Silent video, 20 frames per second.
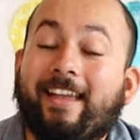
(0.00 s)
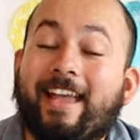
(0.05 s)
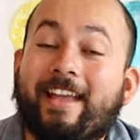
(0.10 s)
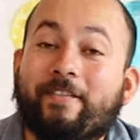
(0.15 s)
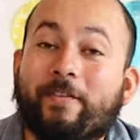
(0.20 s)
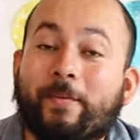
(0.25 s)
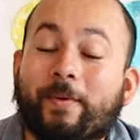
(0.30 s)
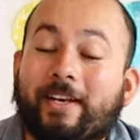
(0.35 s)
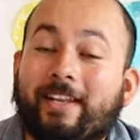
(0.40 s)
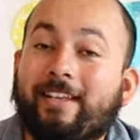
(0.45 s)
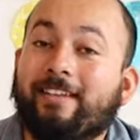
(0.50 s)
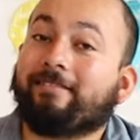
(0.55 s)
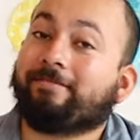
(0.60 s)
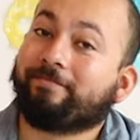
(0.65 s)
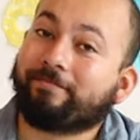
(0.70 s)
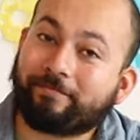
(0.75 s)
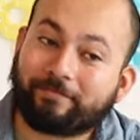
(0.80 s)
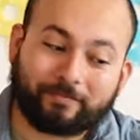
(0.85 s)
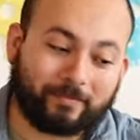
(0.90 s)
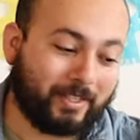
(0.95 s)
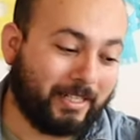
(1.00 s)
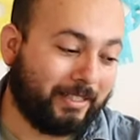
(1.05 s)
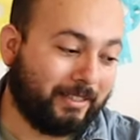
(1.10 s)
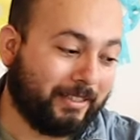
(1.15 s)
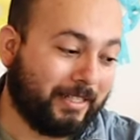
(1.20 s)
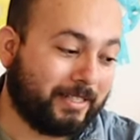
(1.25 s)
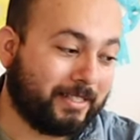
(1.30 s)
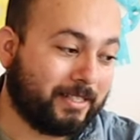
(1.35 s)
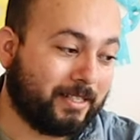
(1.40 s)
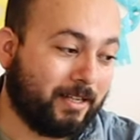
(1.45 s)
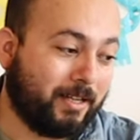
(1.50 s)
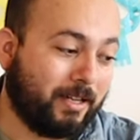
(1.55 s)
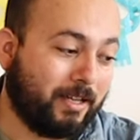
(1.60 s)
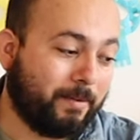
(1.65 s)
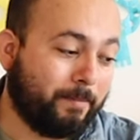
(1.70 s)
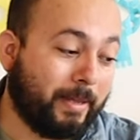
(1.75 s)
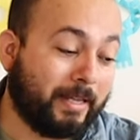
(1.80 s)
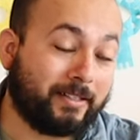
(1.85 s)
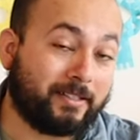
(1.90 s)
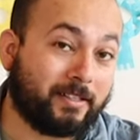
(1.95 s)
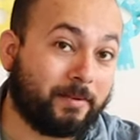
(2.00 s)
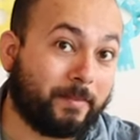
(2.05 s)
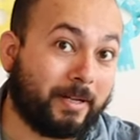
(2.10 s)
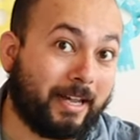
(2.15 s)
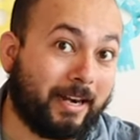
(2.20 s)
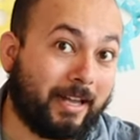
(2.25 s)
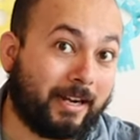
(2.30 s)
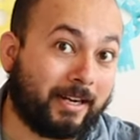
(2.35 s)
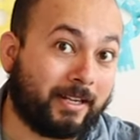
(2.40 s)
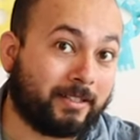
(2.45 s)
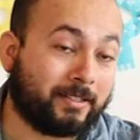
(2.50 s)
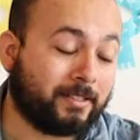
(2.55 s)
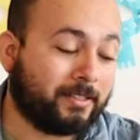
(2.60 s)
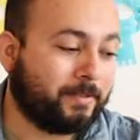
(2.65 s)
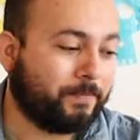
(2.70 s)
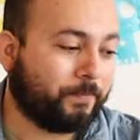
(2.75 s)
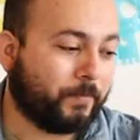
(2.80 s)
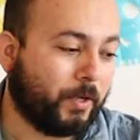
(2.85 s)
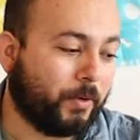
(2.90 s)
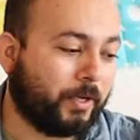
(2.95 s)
Hey everybody, let's uh, make some calacas.